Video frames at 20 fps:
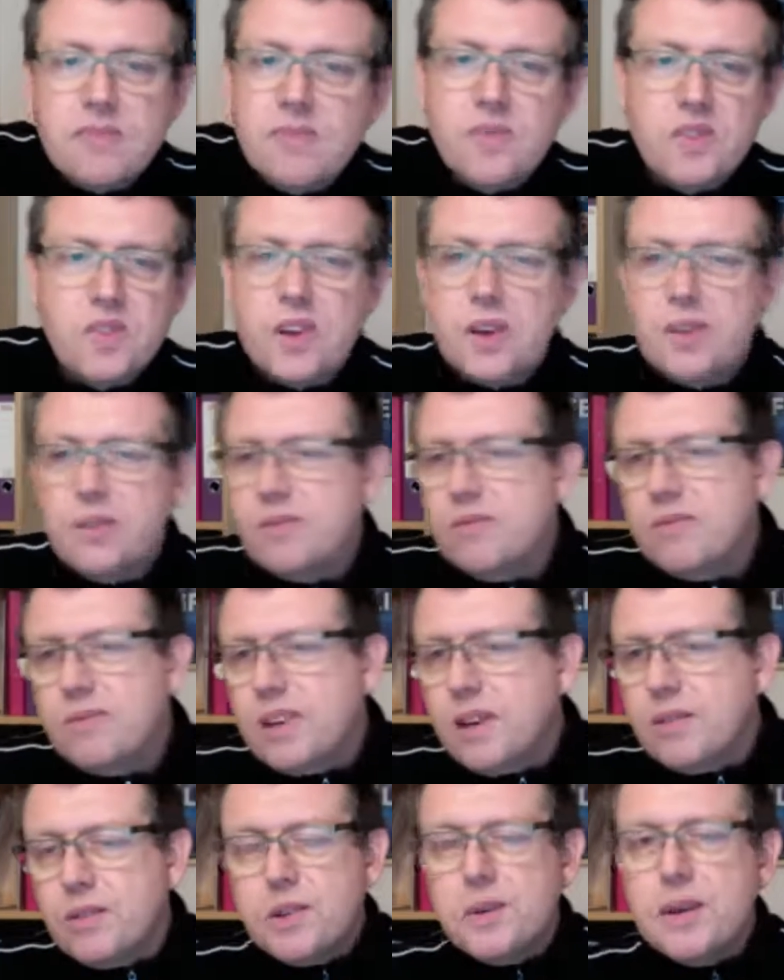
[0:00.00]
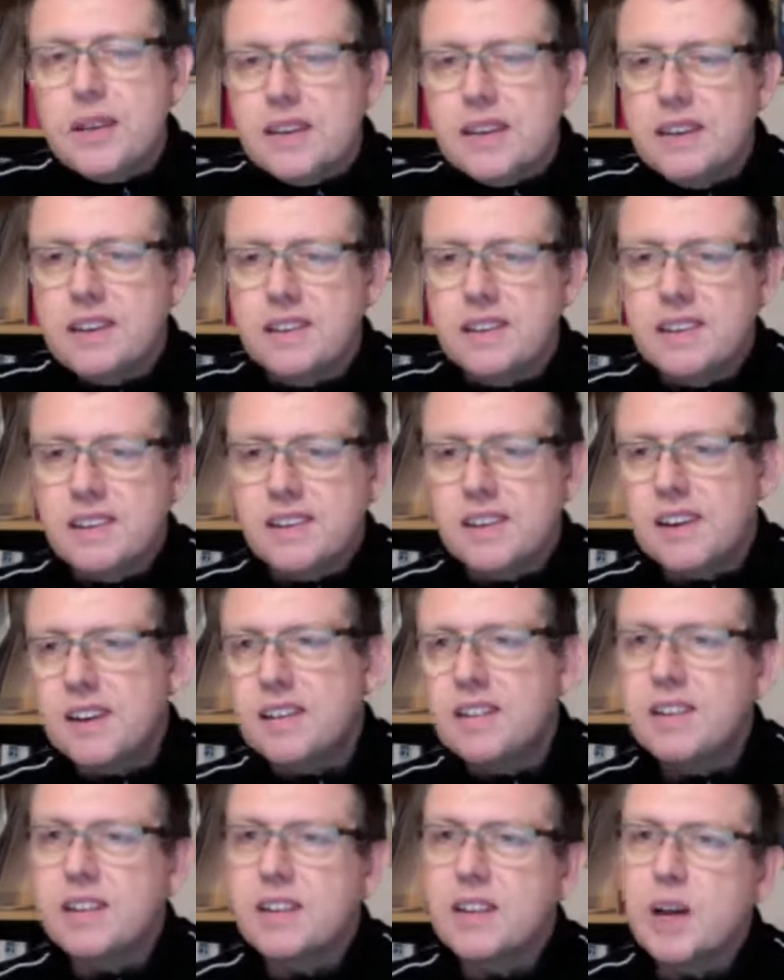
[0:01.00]
So don't do it.
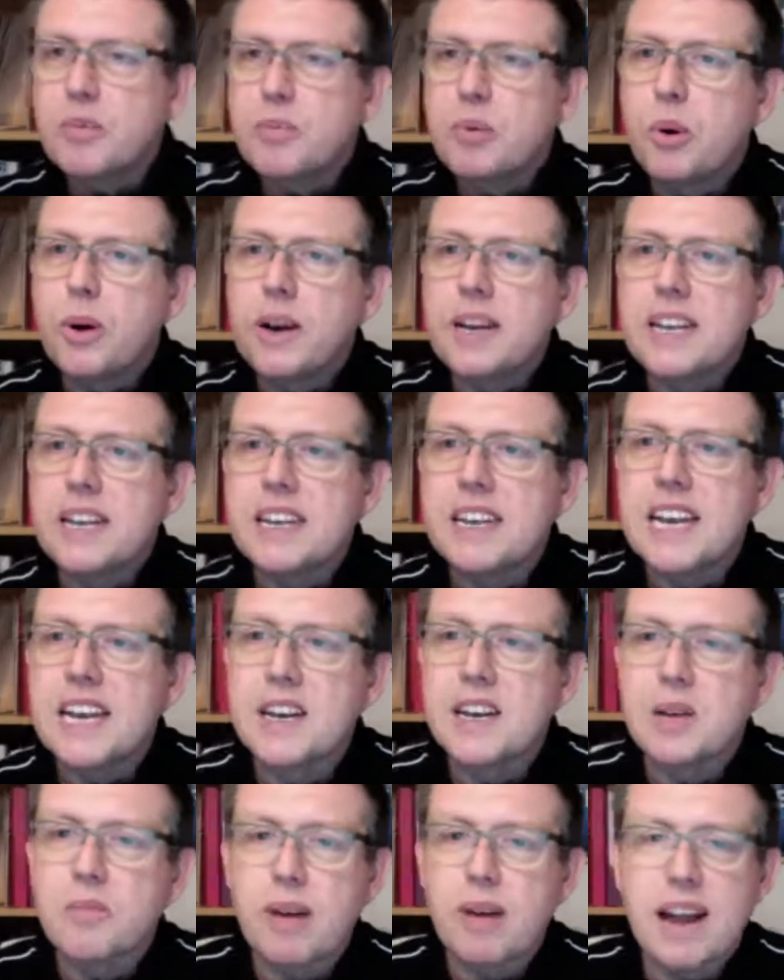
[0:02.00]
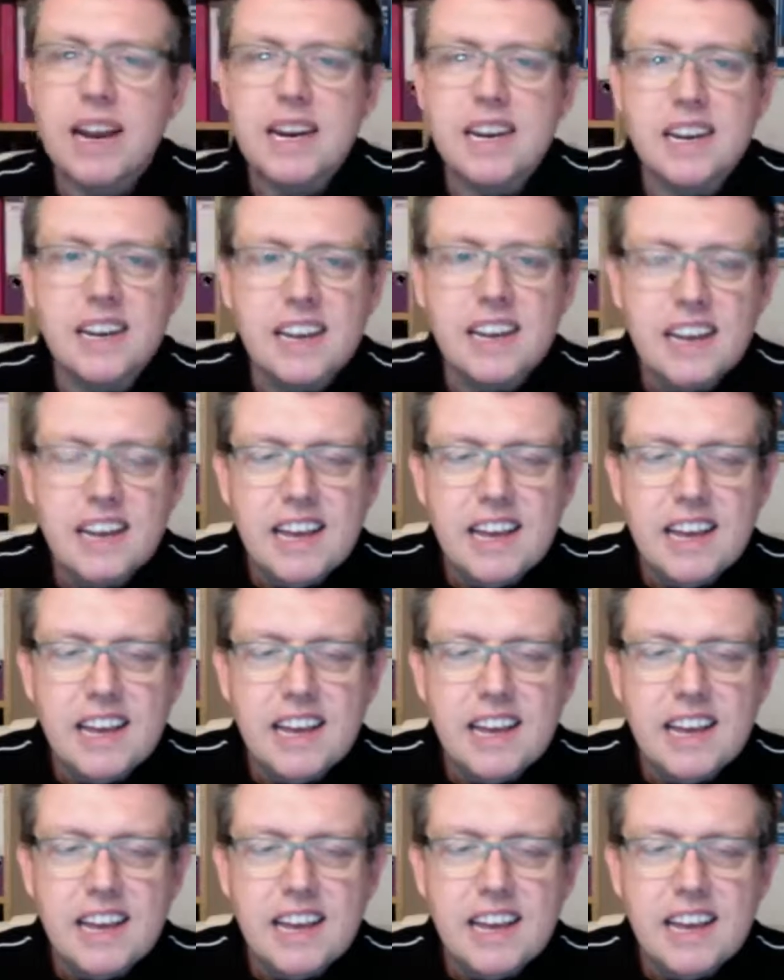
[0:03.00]
There's no point in complaining.